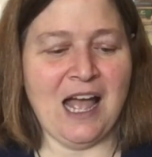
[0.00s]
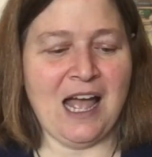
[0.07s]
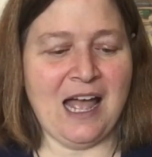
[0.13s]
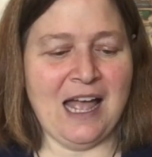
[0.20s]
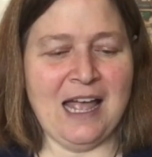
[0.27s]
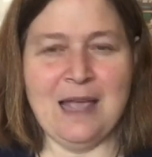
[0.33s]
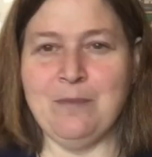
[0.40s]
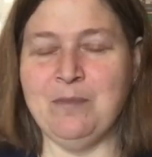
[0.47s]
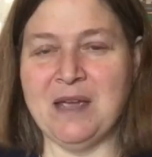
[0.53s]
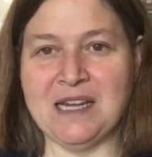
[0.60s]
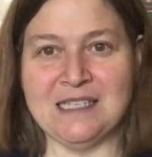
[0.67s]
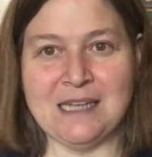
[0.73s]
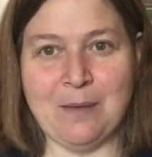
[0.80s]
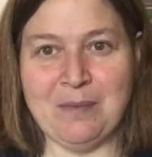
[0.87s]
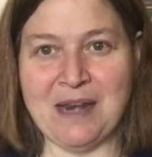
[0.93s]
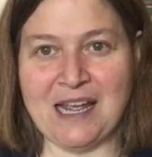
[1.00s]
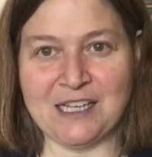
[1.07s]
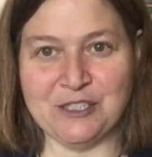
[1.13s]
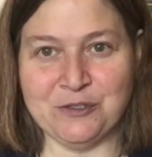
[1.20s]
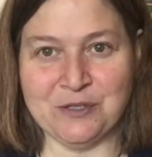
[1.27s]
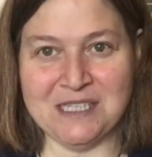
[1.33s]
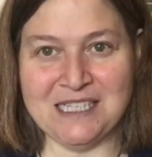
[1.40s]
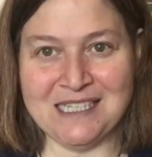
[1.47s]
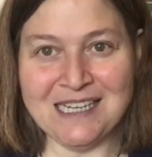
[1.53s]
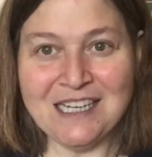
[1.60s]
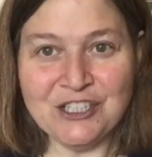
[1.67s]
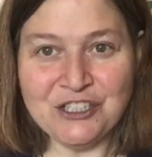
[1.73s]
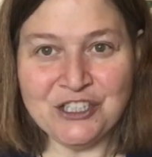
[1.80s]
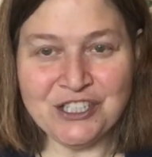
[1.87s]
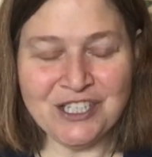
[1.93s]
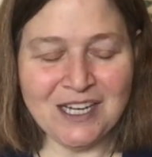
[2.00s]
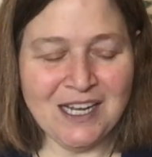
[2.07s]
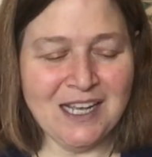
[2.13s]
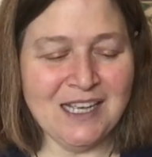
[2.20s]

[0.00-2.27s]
I picked up an extra stitch.